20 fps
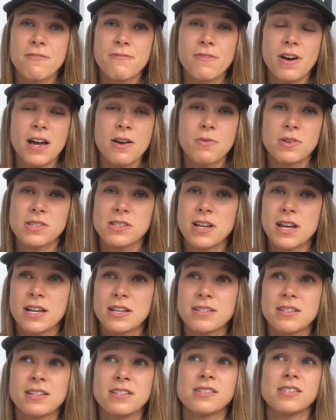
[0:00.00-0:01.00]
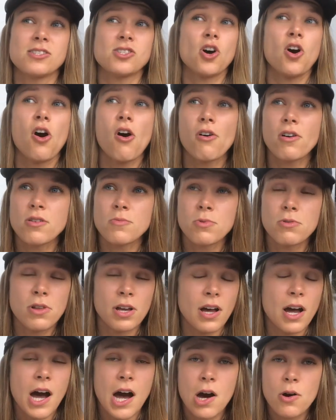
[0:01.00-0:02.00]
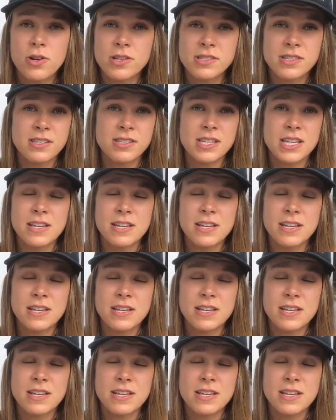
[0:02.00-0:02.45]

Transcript: I was like, this is horrible, like how is this